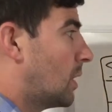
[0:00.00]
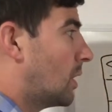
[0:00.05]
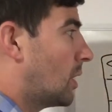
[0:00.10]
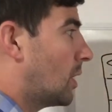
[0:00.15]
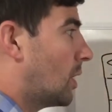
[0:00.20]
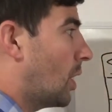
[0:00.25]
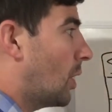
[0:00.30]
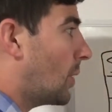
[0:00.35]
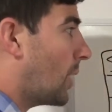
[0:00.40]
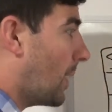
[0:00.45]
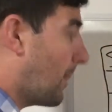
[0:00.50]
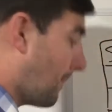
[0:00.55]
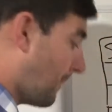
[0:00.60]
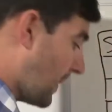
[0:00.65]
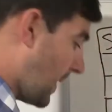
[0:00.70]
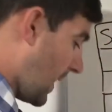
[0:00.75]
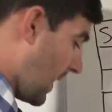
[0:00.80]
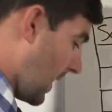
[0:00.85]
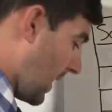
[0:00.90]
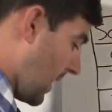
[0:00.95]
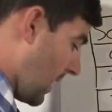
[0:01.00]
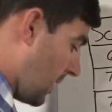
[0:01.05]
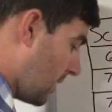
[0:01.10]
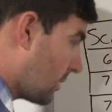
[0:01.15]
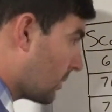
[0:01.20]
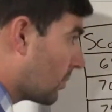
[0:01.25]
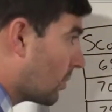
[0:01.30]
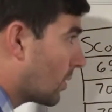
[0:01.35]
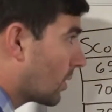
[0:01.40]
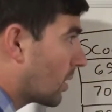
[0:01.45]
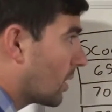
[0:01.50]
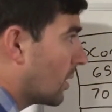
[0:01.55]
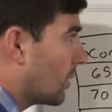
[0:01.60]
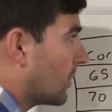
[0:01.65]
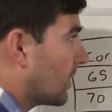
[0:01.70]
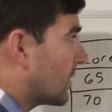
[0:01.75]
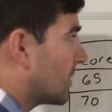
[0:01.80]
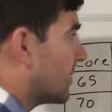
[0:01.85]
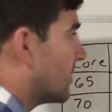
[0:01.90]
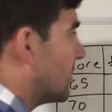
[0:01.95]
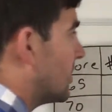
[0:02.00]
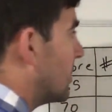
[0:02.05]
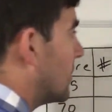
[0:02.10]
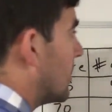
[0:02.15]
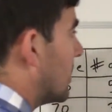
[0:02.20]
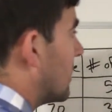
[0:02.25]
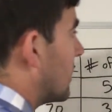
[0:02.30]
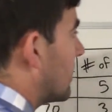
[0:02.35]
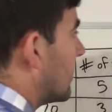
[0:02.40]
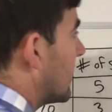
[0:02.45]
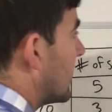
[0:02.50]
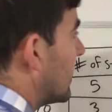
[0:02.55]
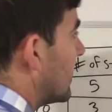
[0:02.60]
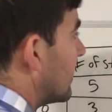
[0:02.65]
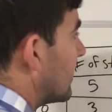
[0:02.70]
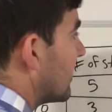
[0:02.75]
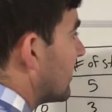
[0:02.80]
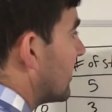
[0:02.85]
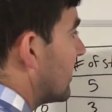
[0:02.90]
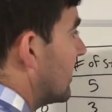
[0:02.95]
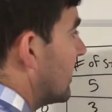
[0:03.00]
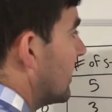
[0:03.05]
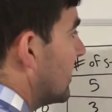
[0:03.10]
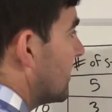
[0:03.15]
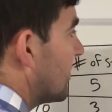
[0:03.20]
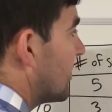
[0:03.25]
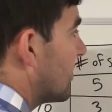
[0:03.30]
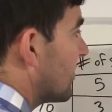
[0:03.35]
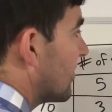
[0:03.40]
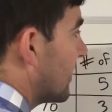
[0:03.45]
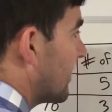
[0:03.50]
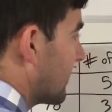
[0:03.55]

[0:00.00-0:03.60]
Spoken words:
Okay, and we're going to erase this.